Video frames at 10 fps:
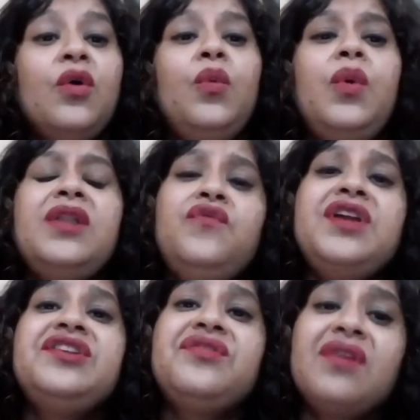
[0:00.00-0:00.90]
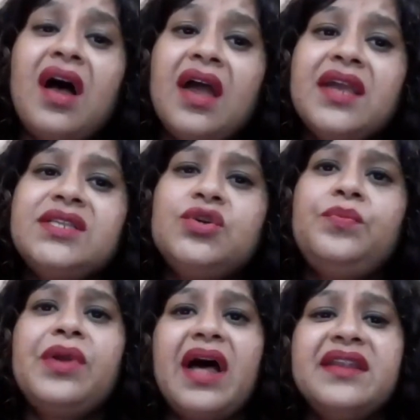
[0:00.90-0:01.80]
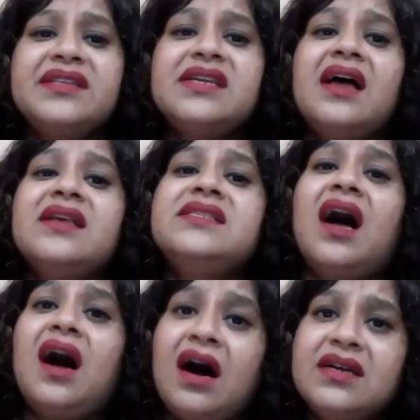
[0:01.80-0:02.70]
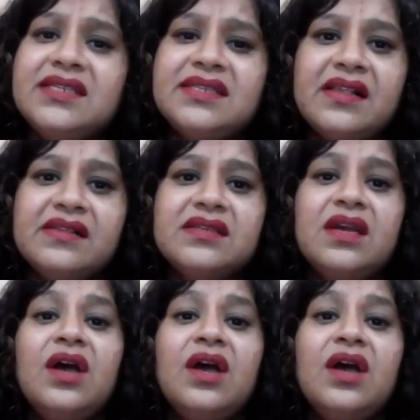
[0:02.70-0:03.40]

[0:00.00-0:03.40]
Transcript: When we try to prioritize ourselves,